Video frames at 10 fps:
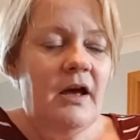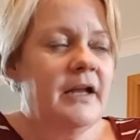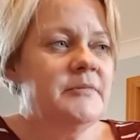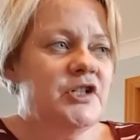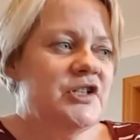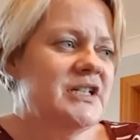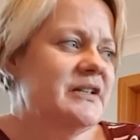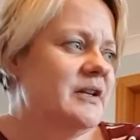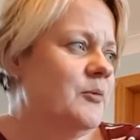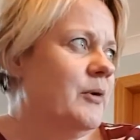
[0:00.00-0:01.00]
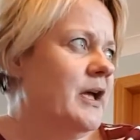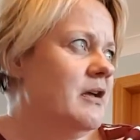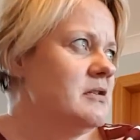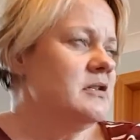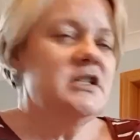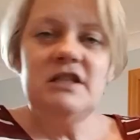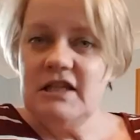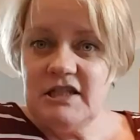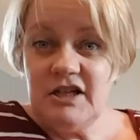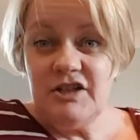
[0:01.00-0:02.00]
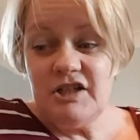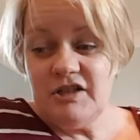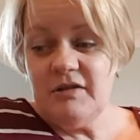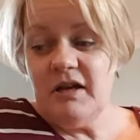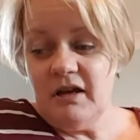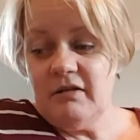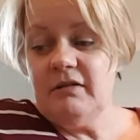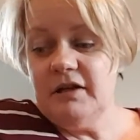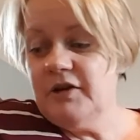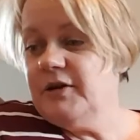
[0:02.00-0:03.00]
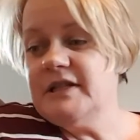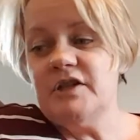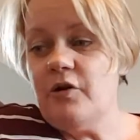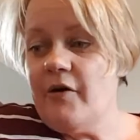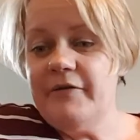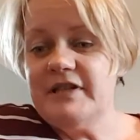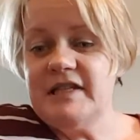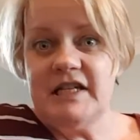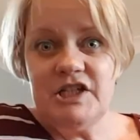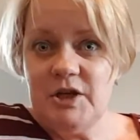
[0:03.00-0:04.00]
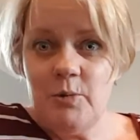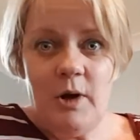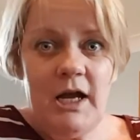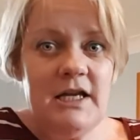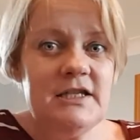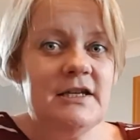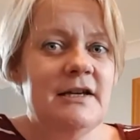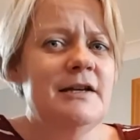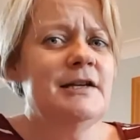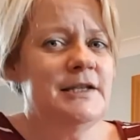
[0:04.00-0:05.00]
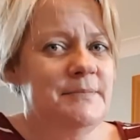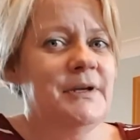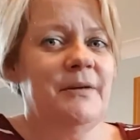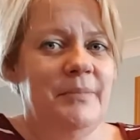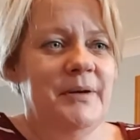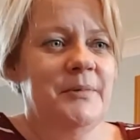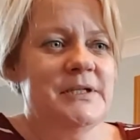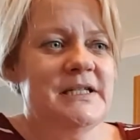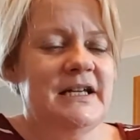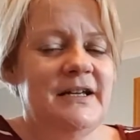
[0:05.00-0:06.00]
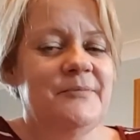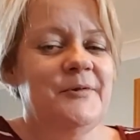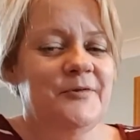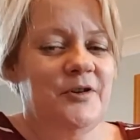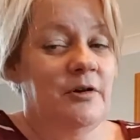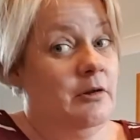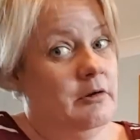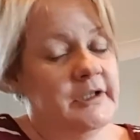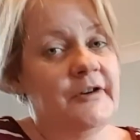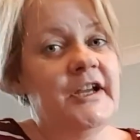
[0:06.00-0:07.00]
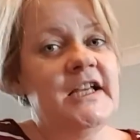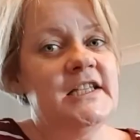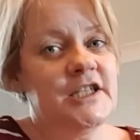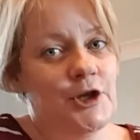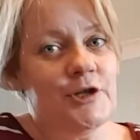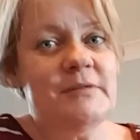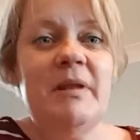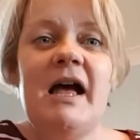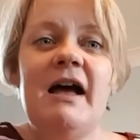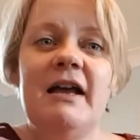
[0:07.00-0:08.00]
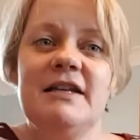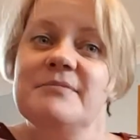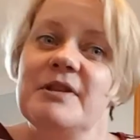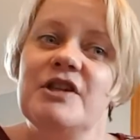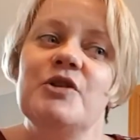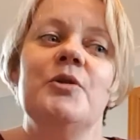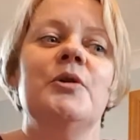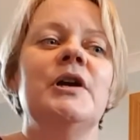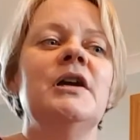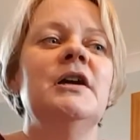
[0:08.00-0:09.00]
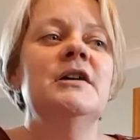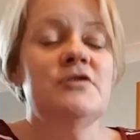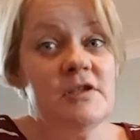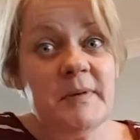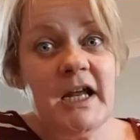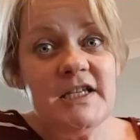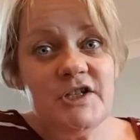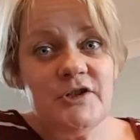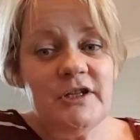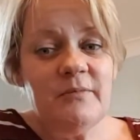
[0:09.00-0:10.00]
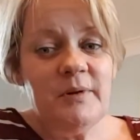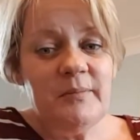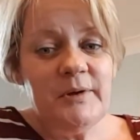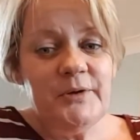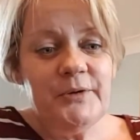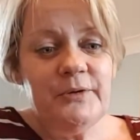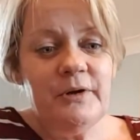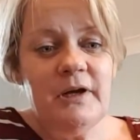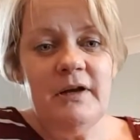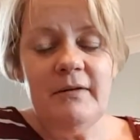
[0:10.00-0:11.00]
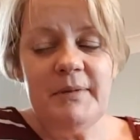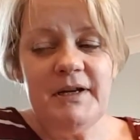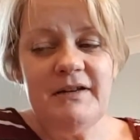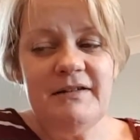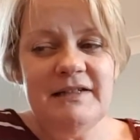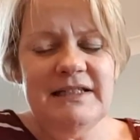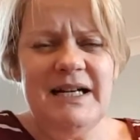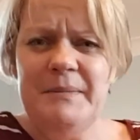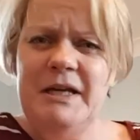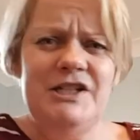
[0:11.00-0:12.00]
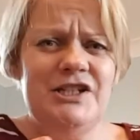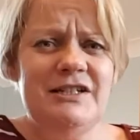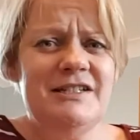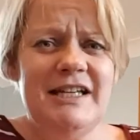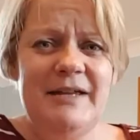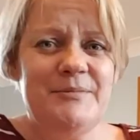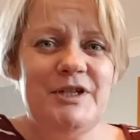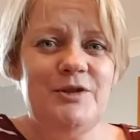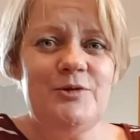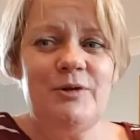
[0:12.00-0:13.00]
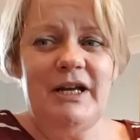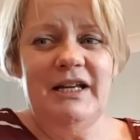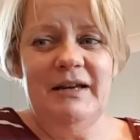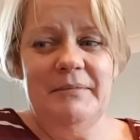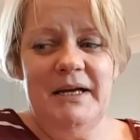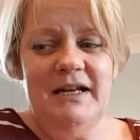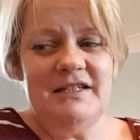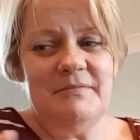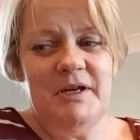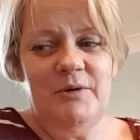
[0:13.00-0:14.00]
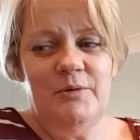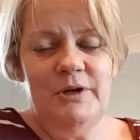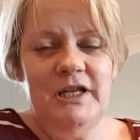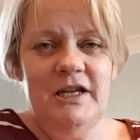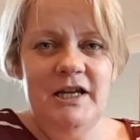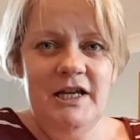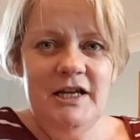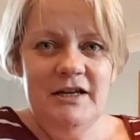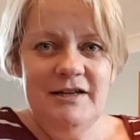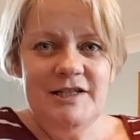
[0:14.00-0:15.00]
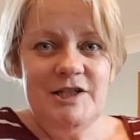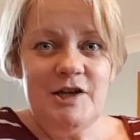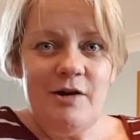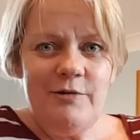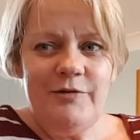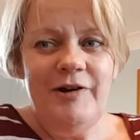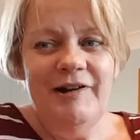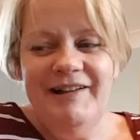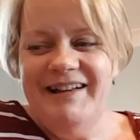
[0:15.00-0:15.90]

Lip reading: I'm just trying to think what else that's good. You know, it's not stitching wise. It's been a bit mundane. We've got lots of greys and lots of blacks with the dog. So it's been nice to do a little bit of blue. I'm itching to get them done though, so I can get back to my own stuff